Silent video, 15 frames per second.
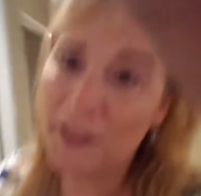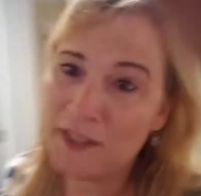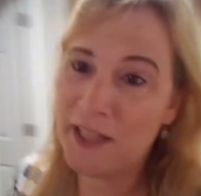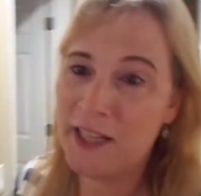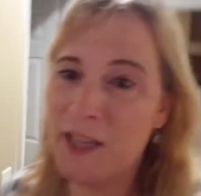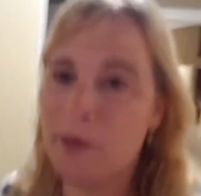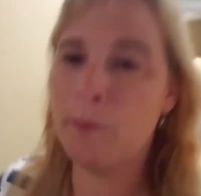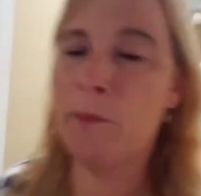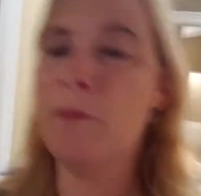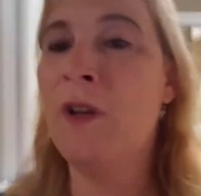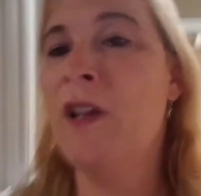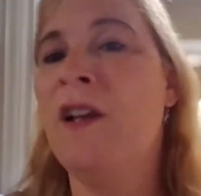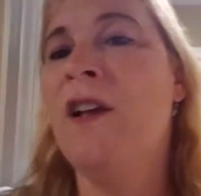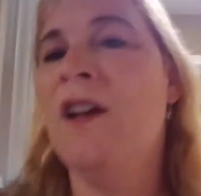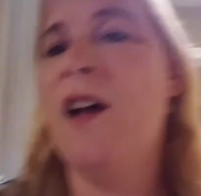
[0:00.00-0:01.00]
to him
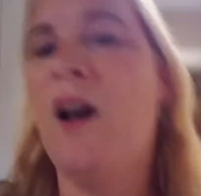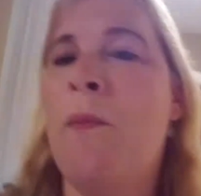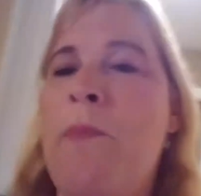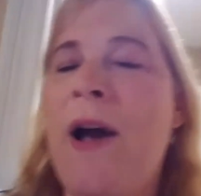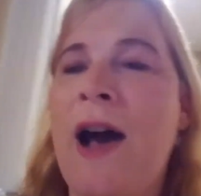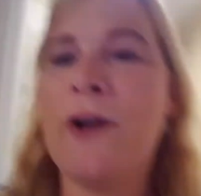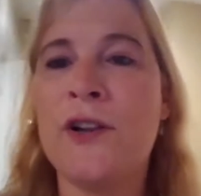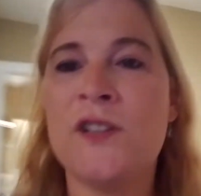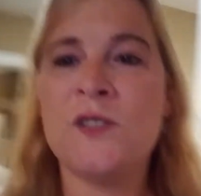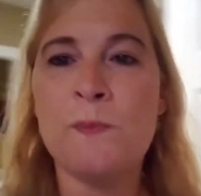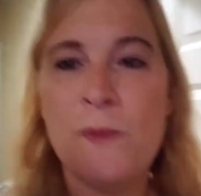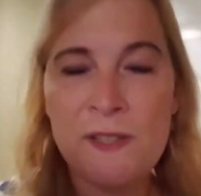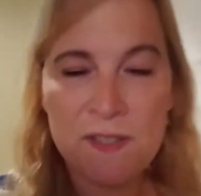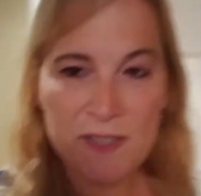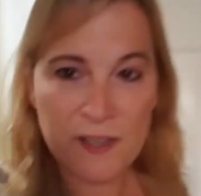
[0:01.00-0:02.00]
about it
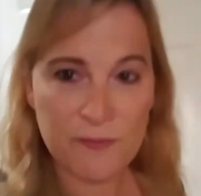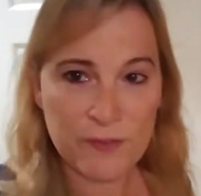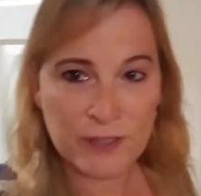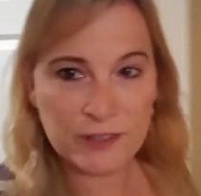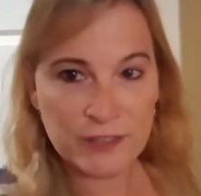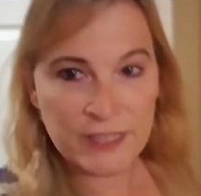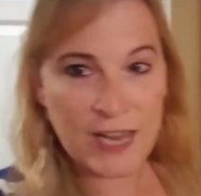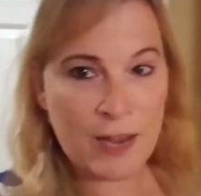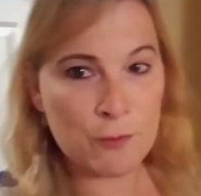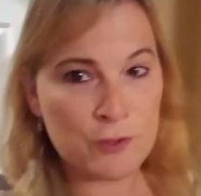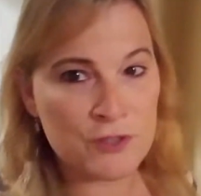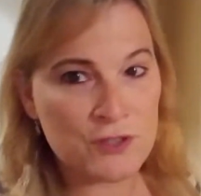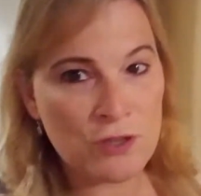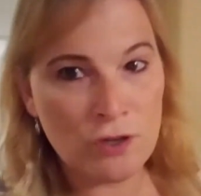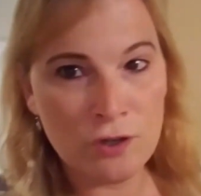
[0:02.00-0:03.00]
specifically, I
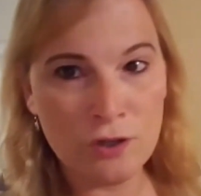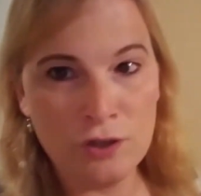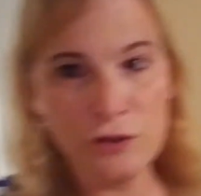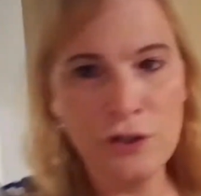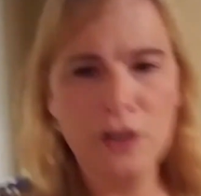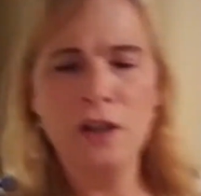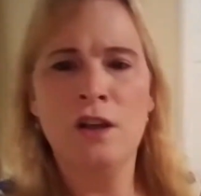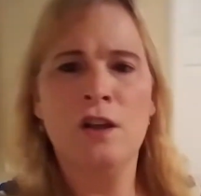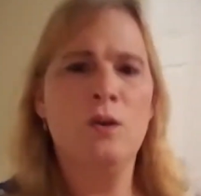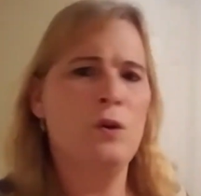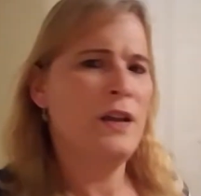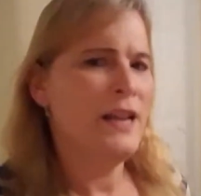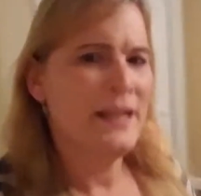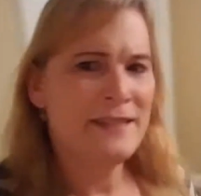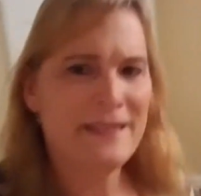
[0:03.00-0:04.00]
was told
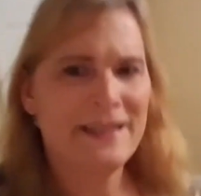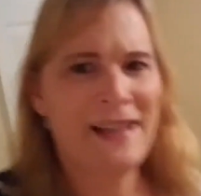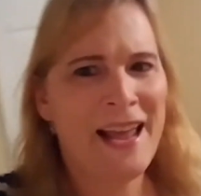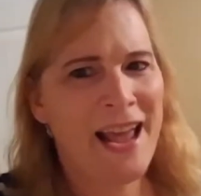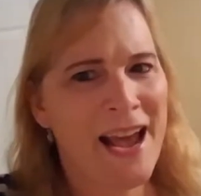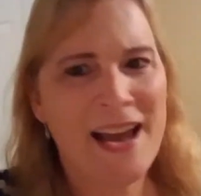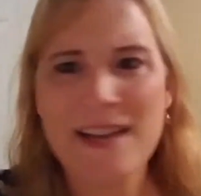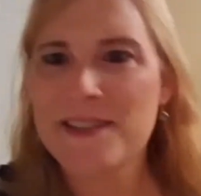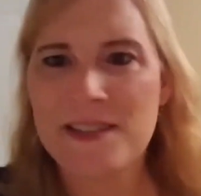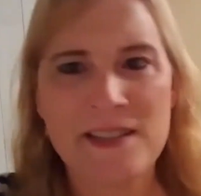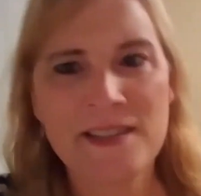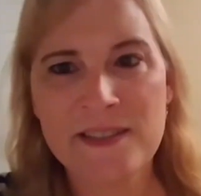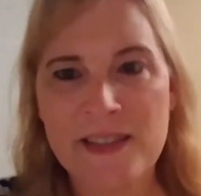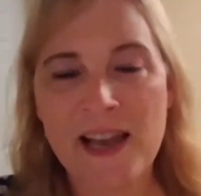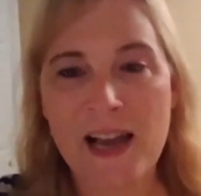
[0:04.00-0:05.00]
it's an
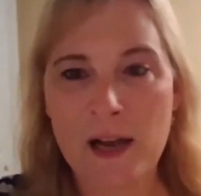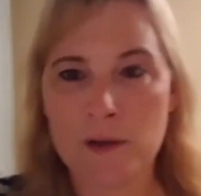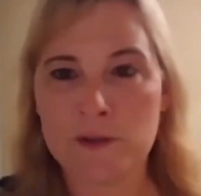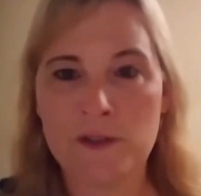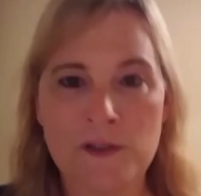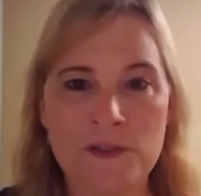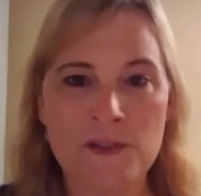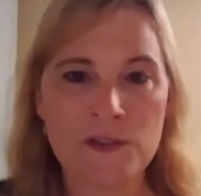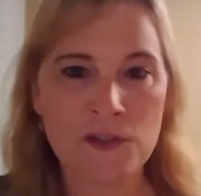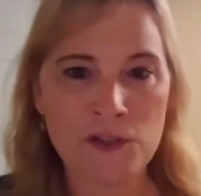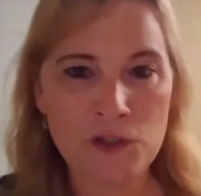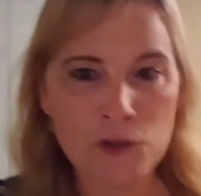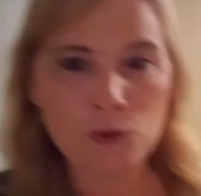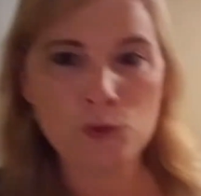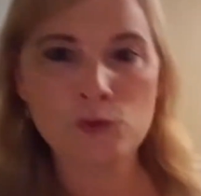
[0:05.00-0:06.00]
as-is house. This is a
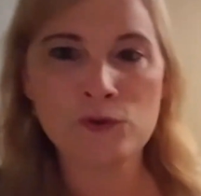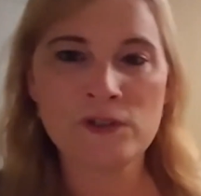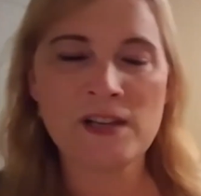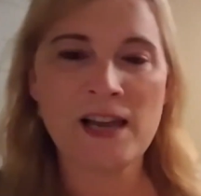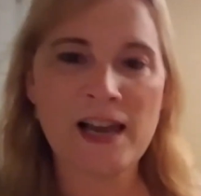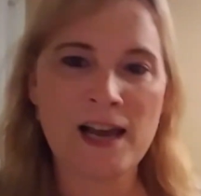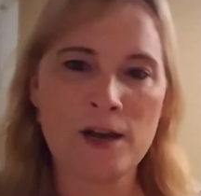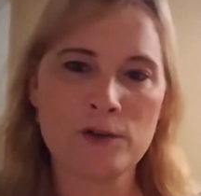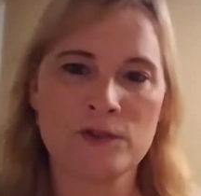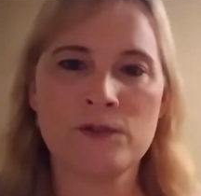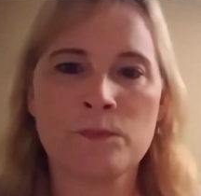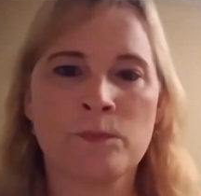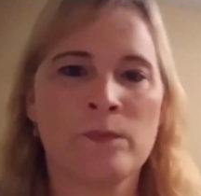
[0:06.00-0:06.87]
used house.